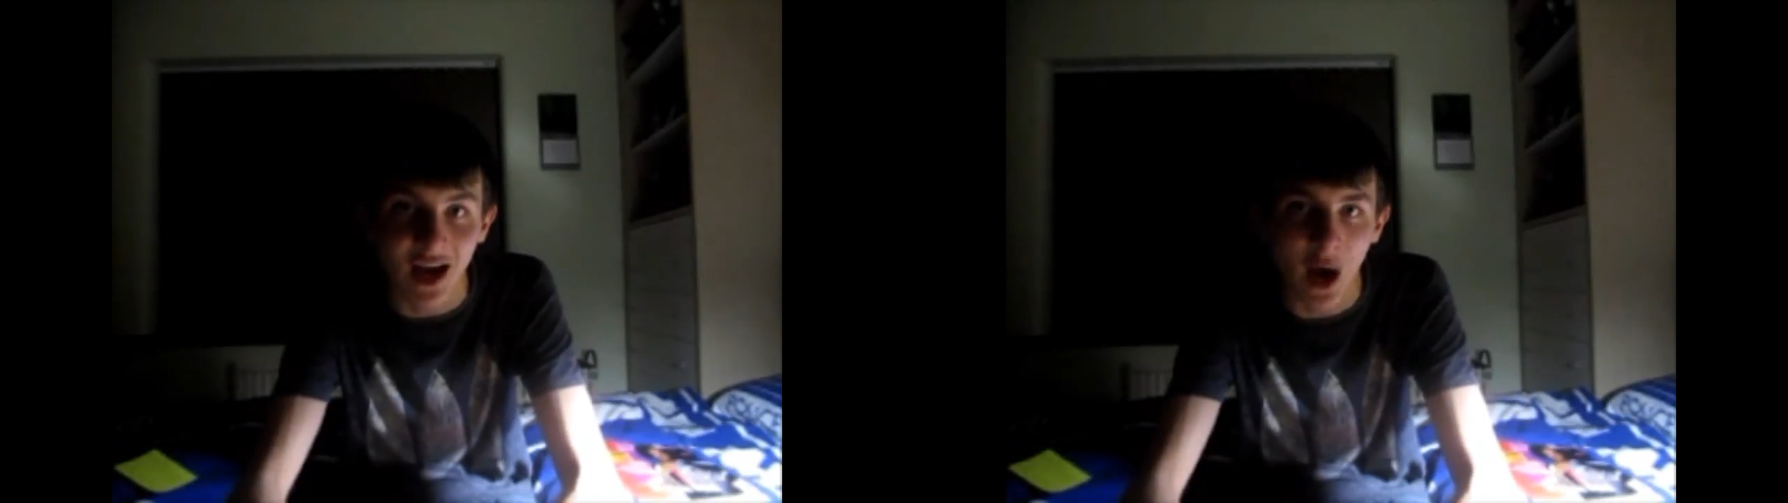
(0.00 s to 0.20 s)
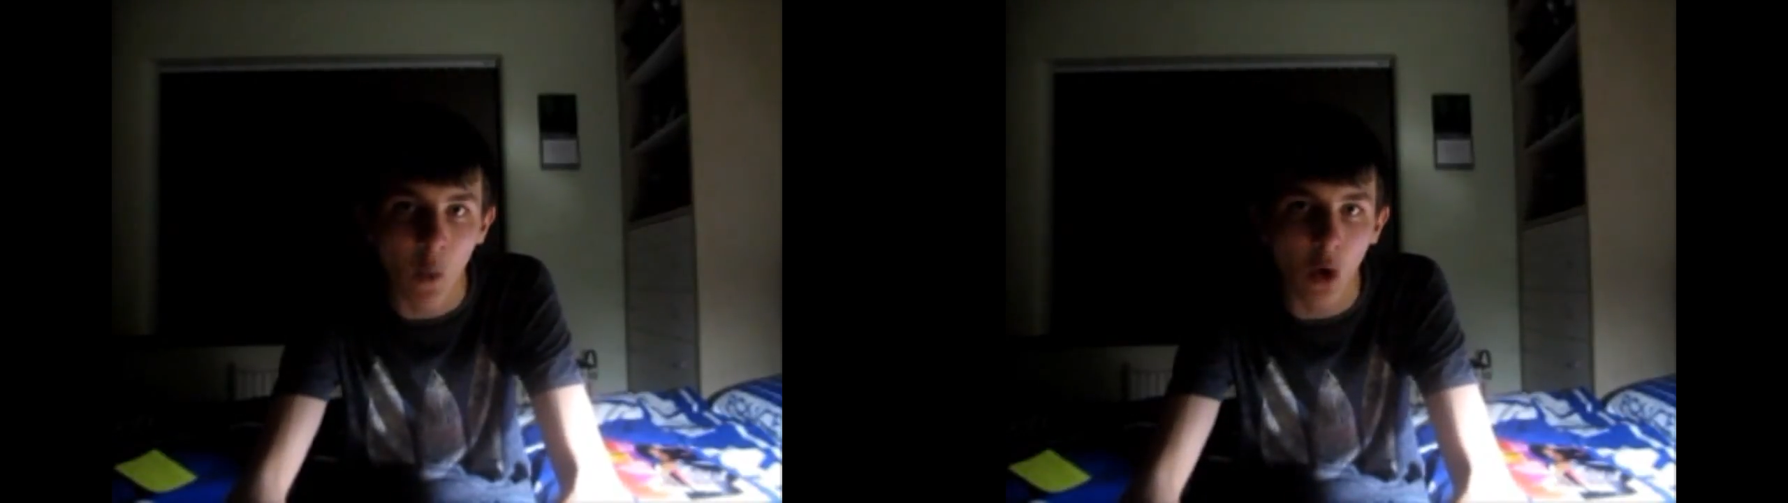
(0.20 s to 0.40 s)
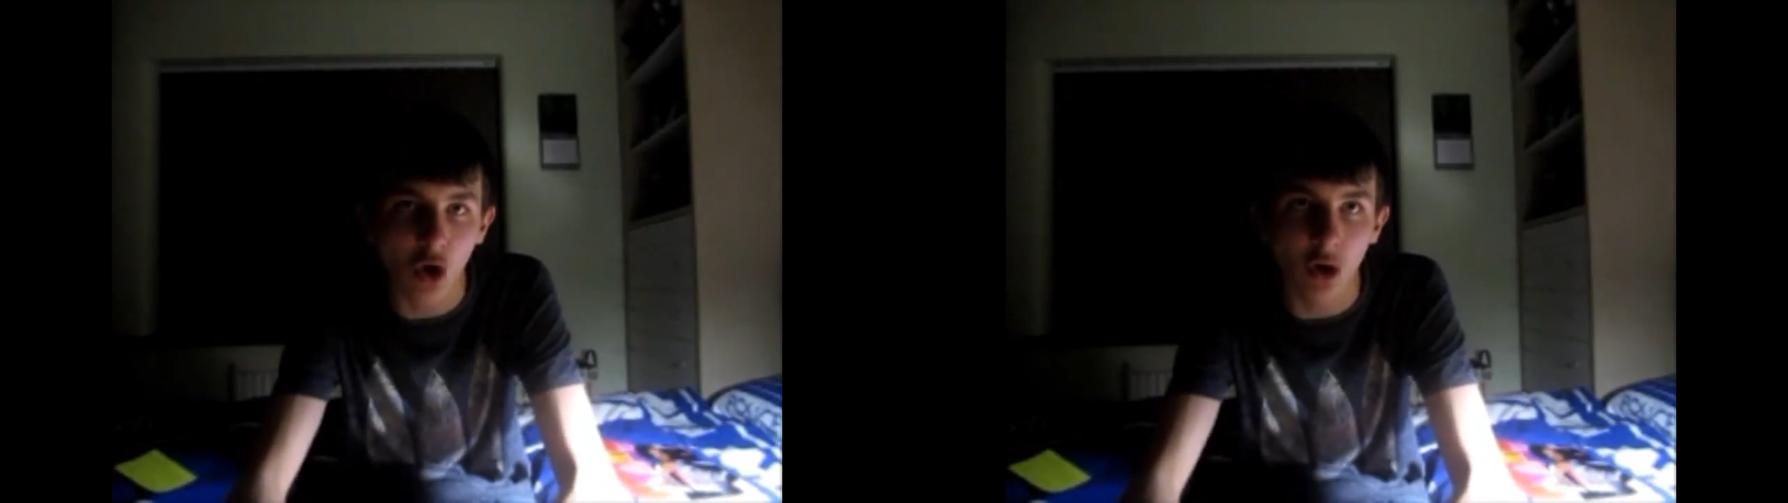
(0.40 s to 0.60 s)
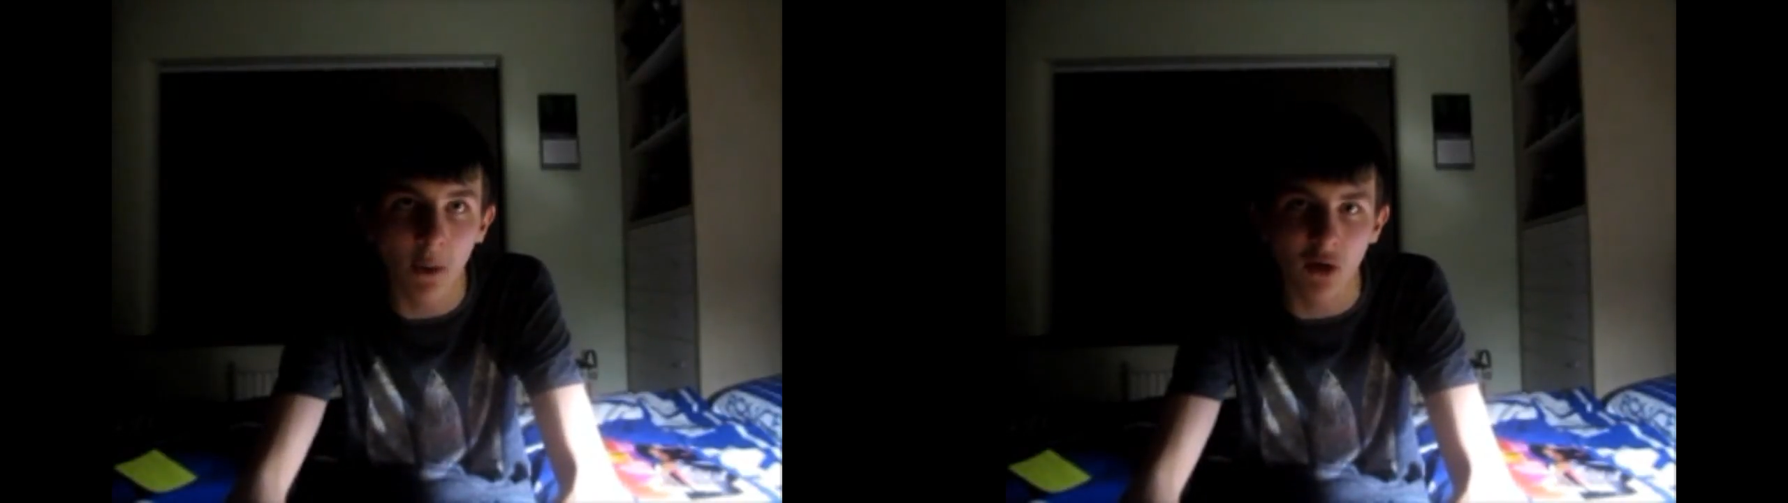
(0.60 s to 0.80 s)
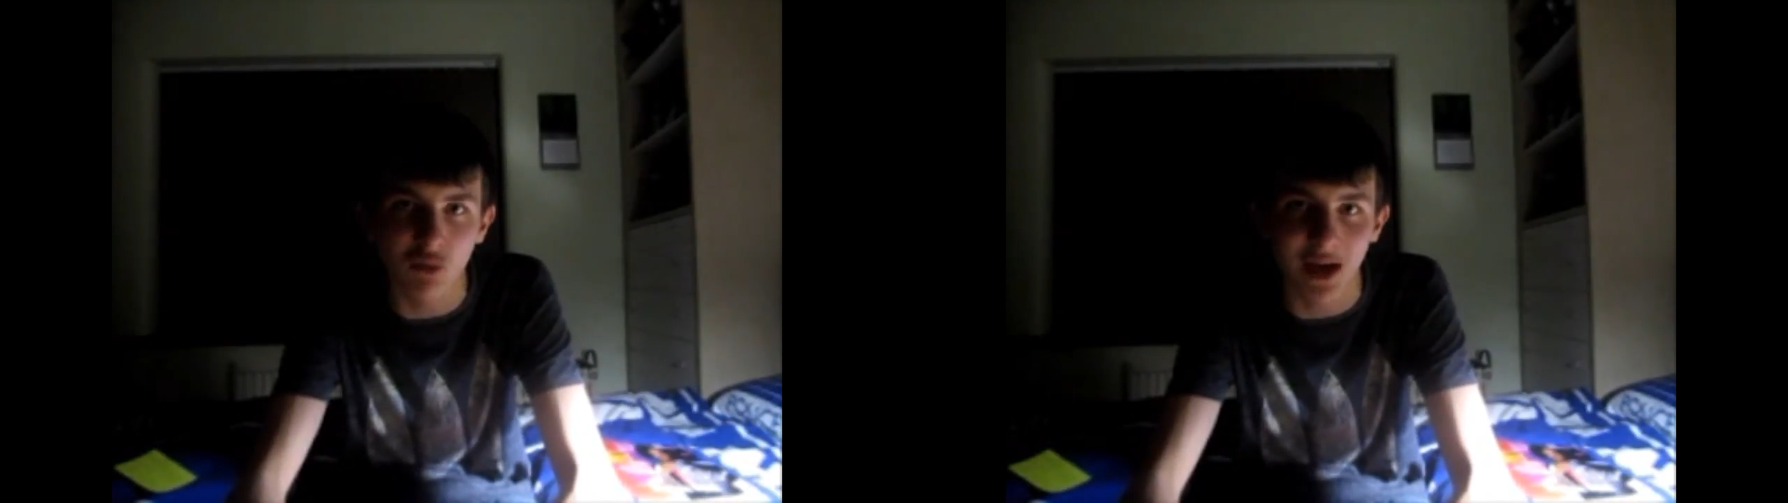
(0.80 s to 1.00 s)
and what could
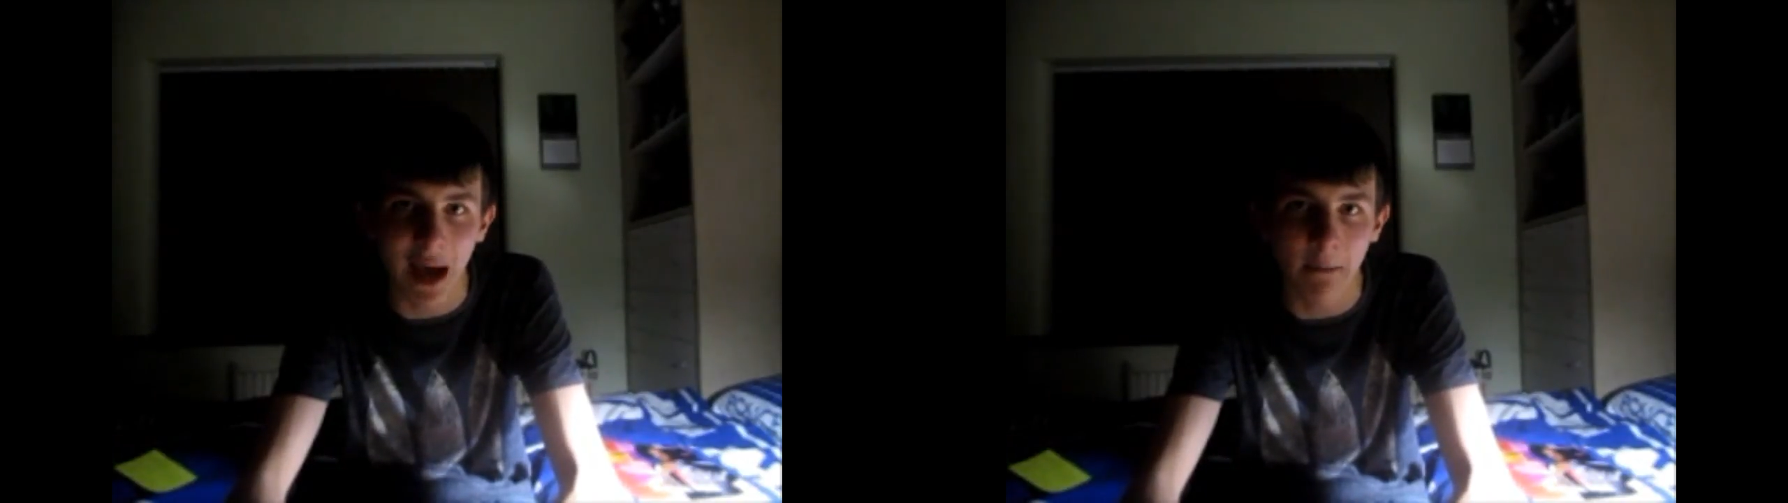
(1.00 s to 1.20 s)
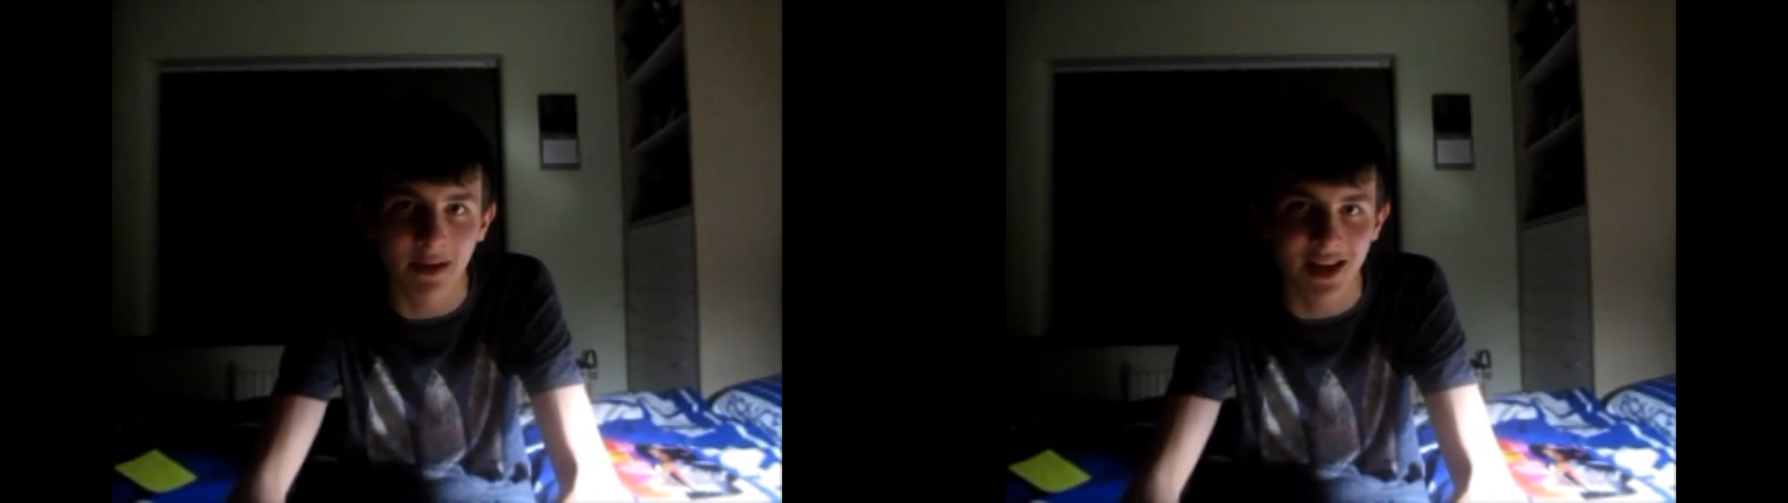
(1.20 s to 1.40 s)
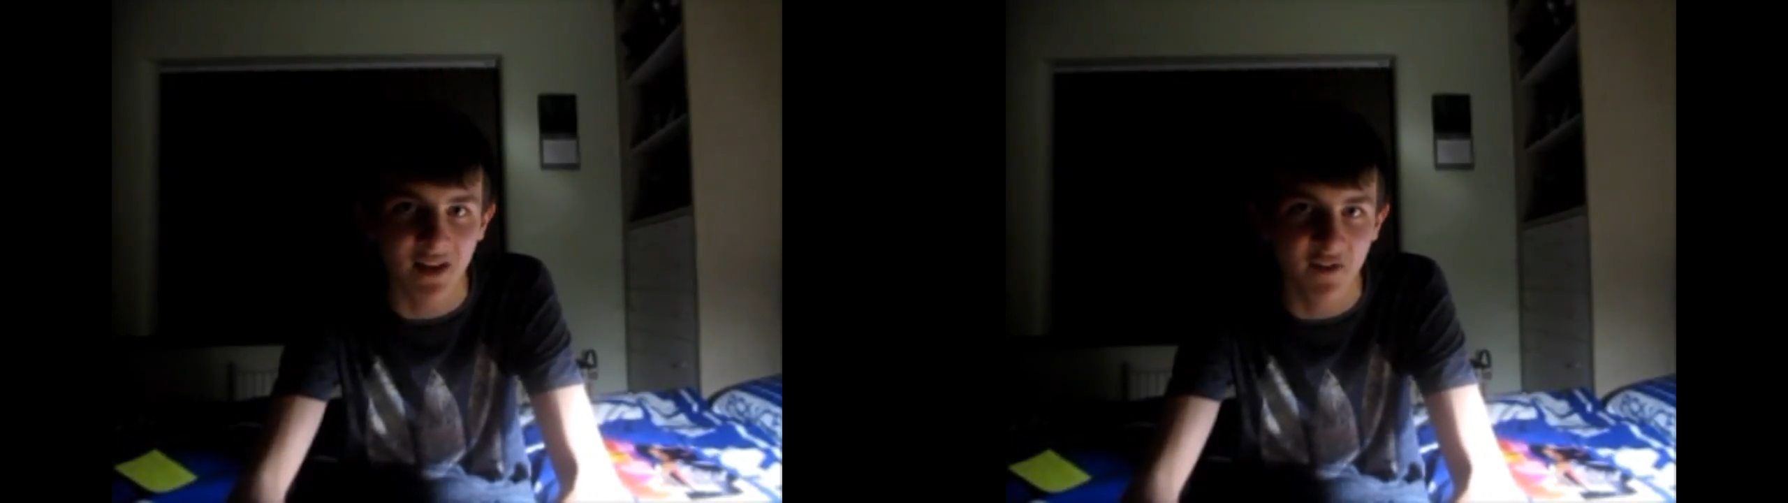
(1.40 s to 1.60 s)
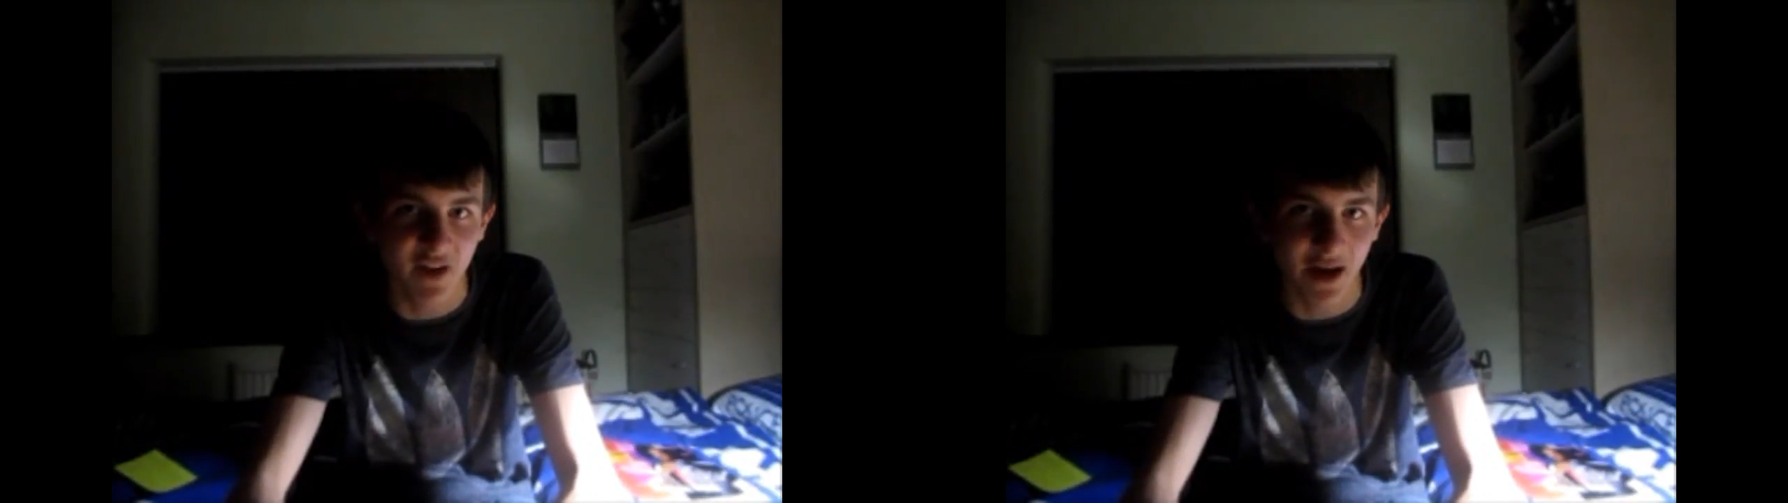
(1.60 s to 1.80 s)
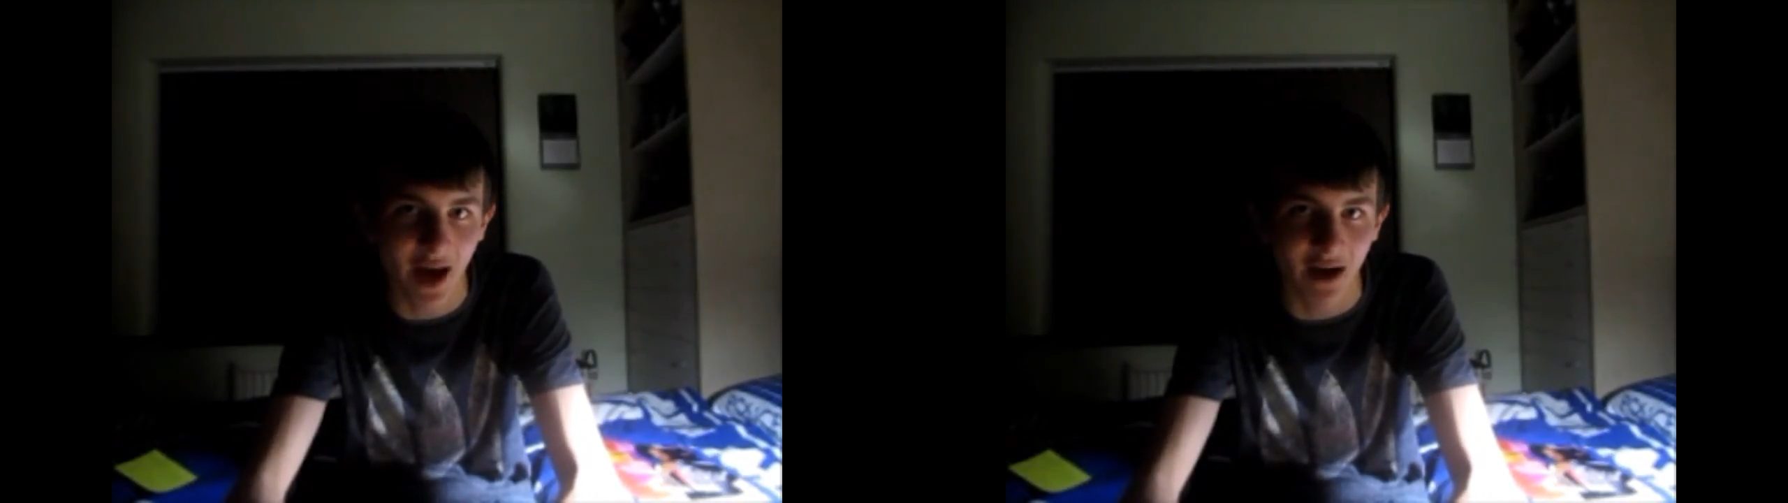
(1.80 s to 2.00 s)
possibly happen in
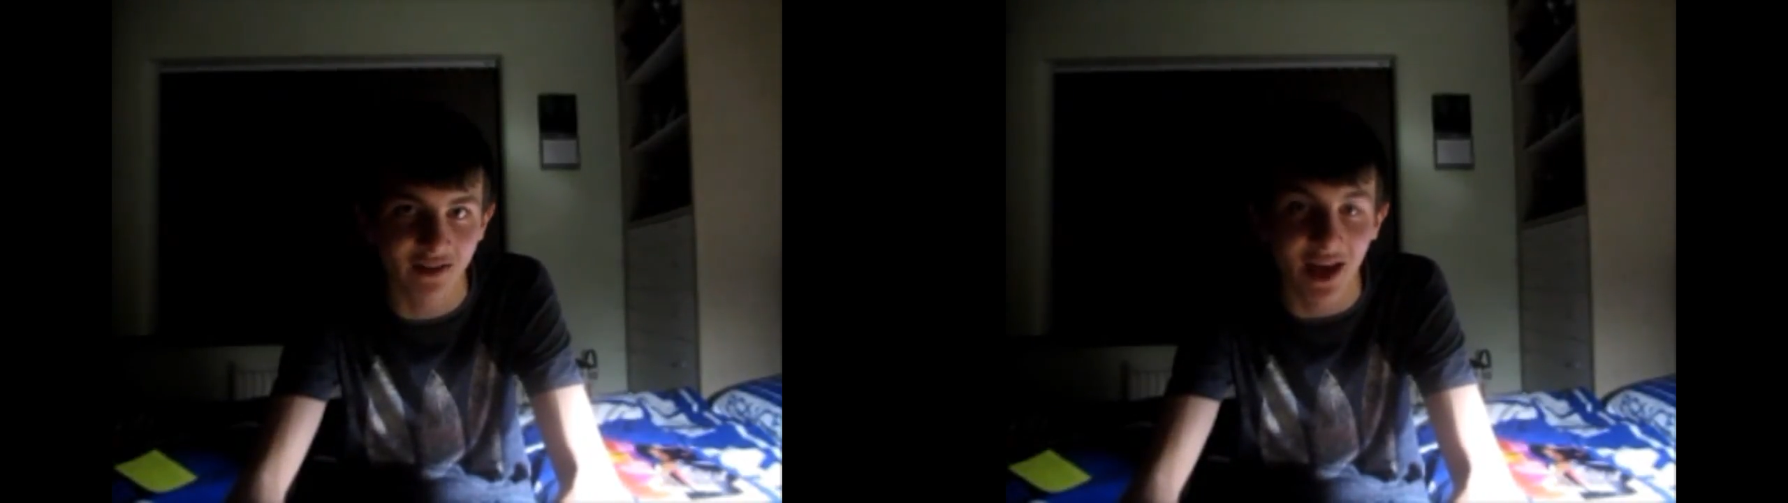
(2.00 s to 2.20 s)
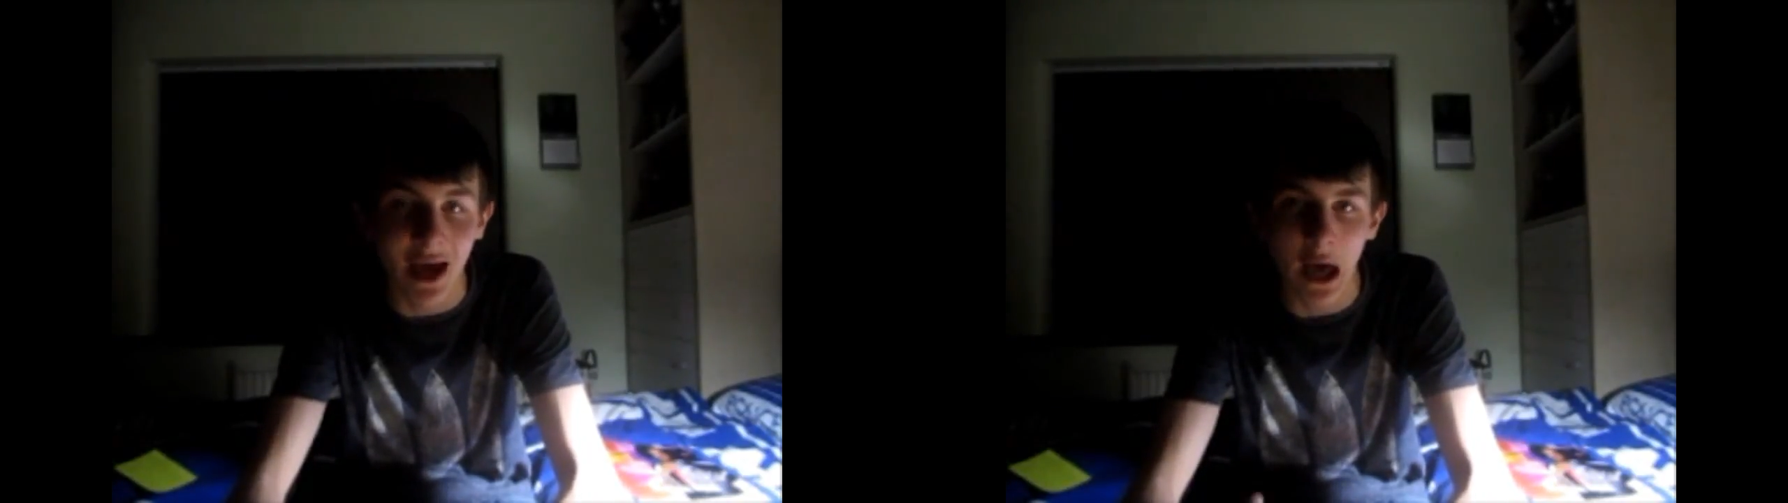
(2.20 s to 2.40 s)
Thin Ice.